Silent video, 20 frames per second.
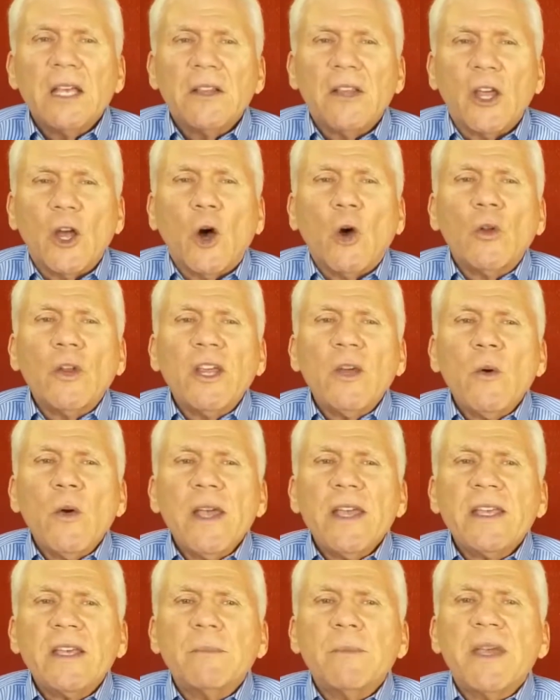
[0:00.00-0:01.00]
The only
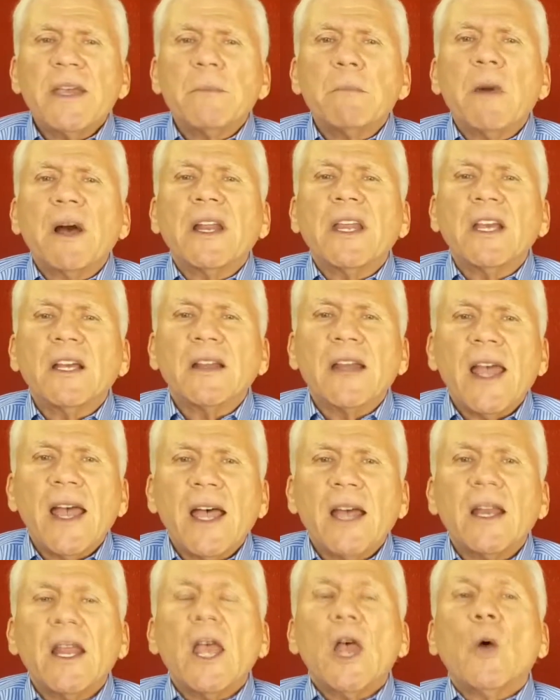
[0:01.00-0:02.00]
way I can make money on
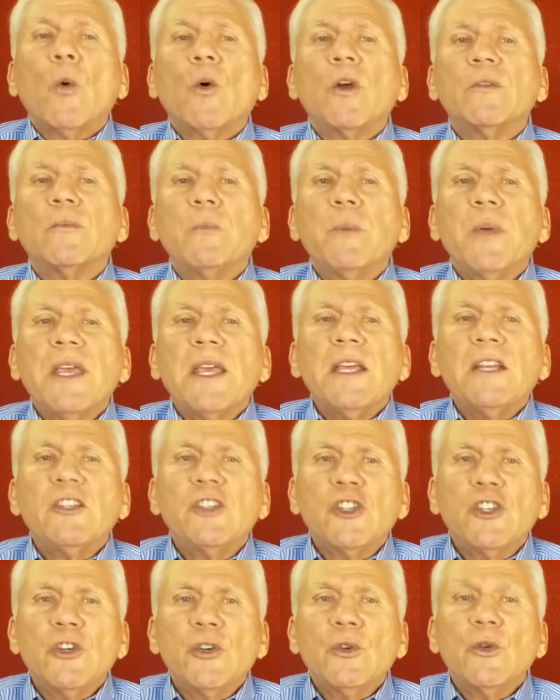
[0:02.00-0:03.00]
that would be
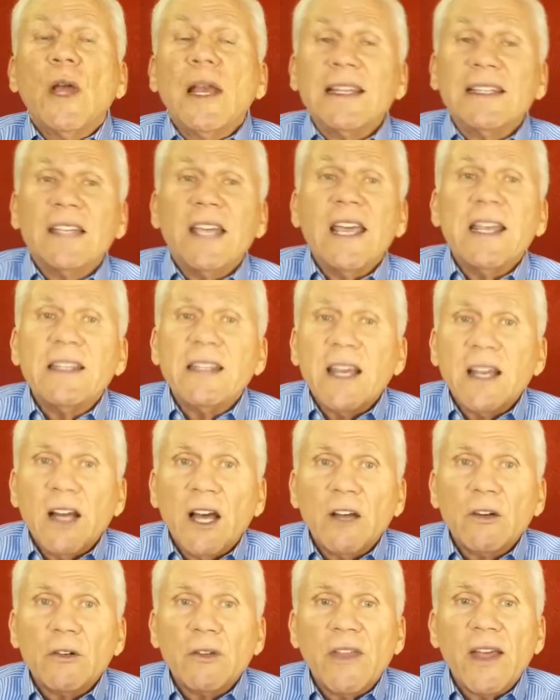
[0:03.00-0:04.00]
to take that
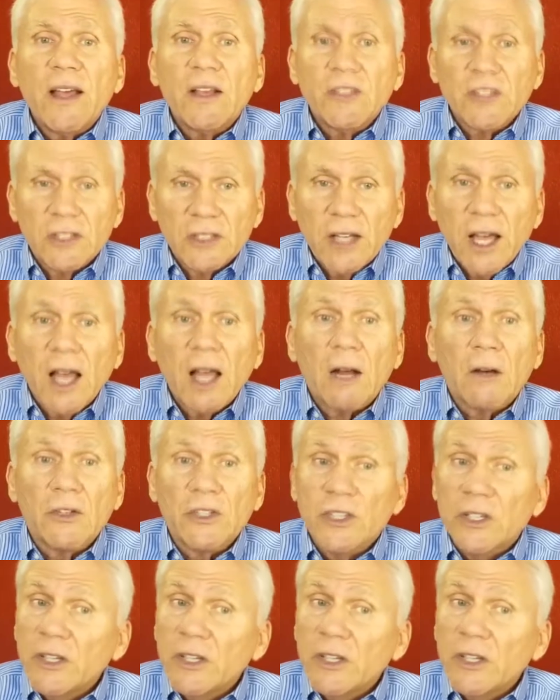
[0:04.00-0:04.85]
$100,000.